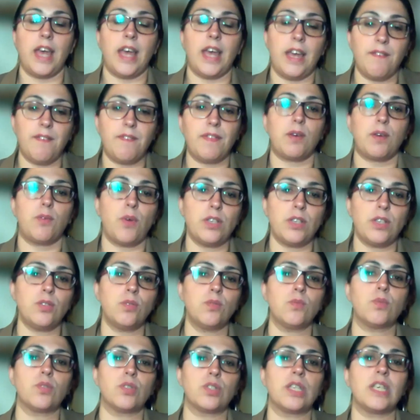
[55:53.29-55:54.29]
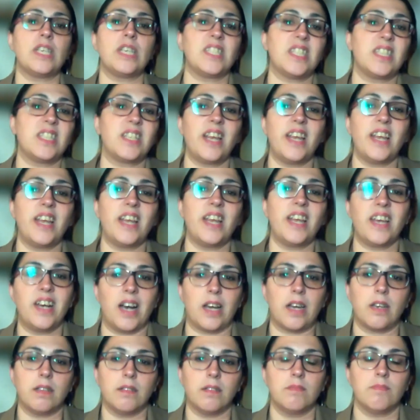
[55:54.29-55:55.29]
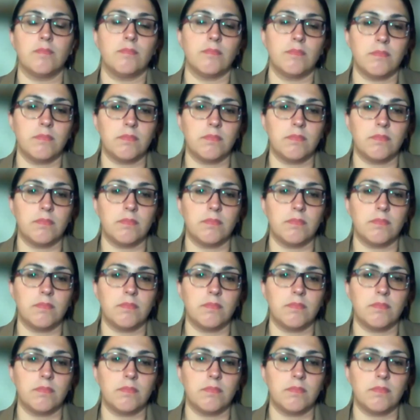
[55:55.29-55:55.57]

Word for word: if the question was, is it legal?